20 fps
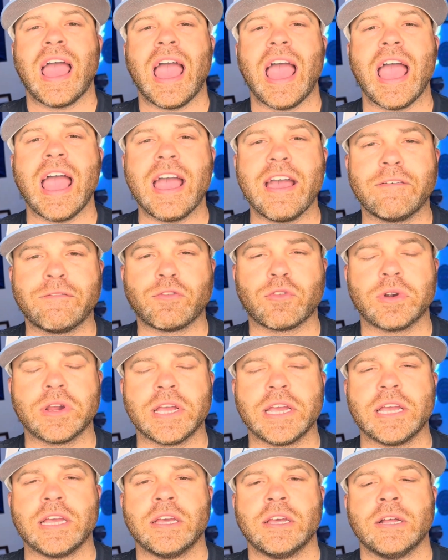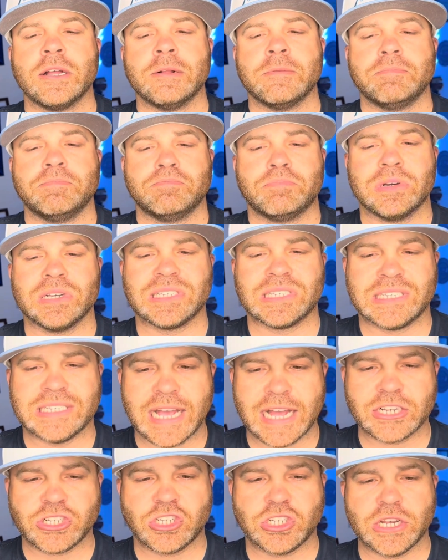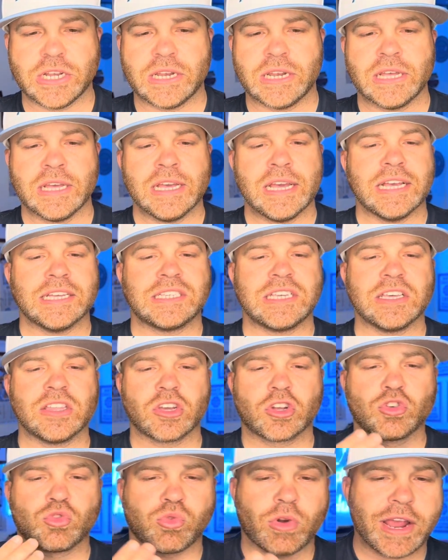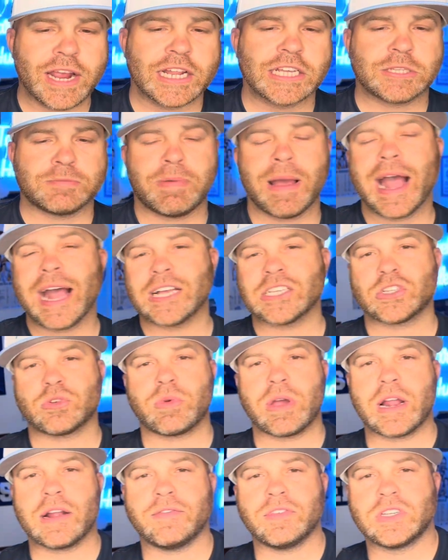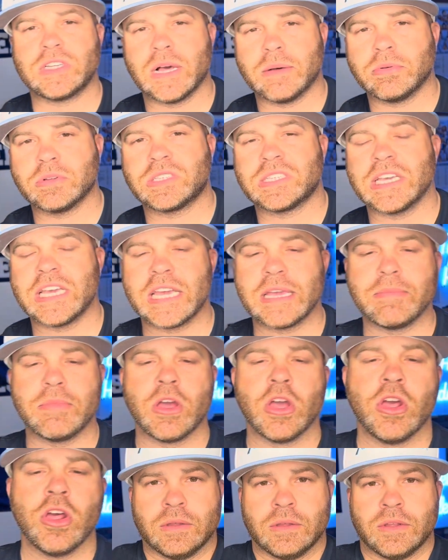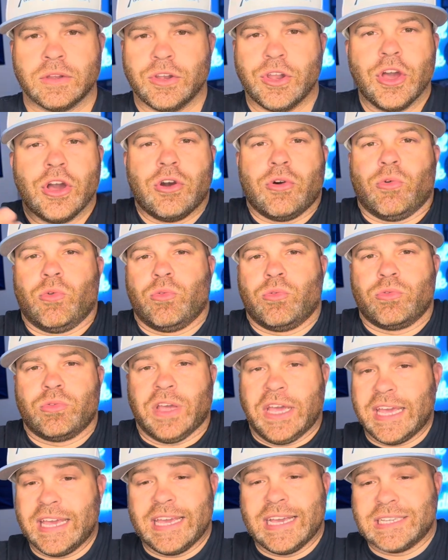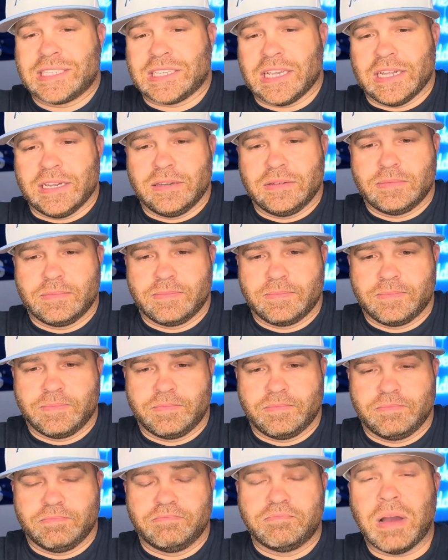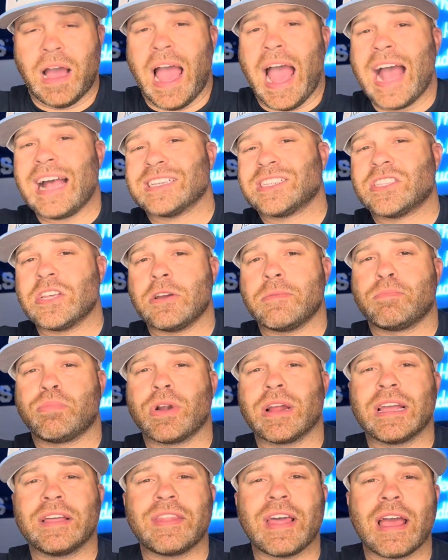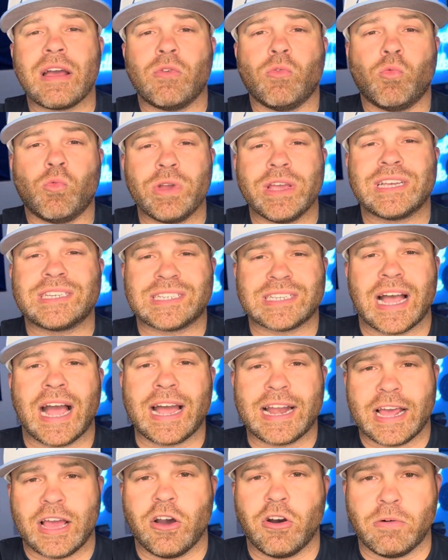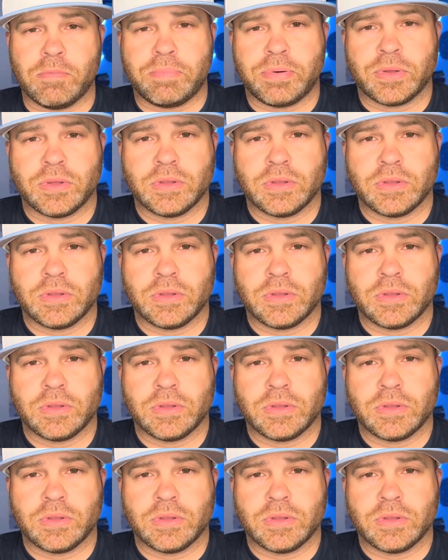every possession. Is he the greatest passer out of a double team? No, he isn't. But as they're bringing that weak side help,